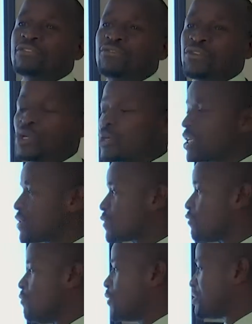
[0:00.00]
the theories
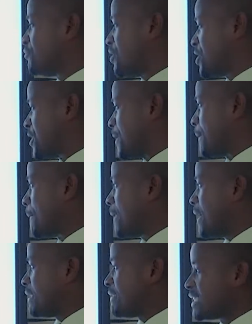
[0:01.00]
of
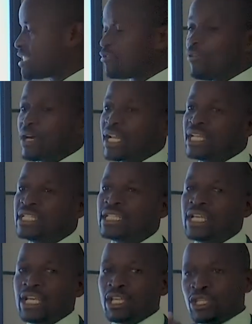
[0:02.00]
motivation, the
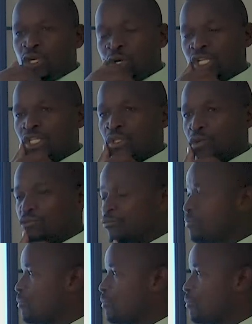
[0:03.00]
different theories of